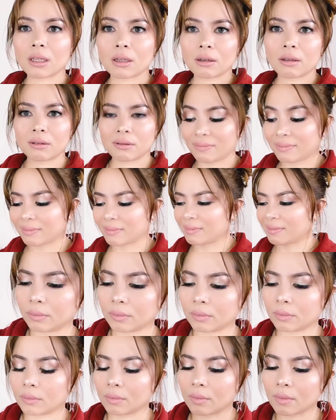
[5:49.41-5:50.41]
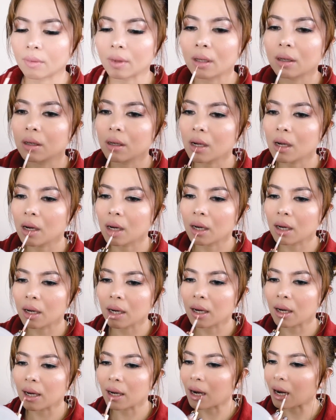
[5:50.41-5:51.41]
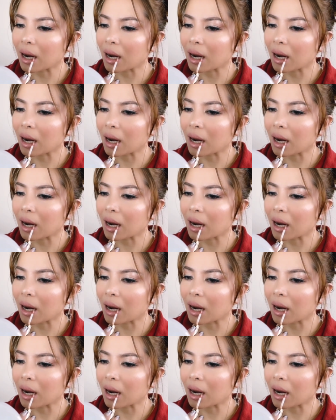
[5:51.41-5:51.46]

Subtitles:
your lips is well hydrated.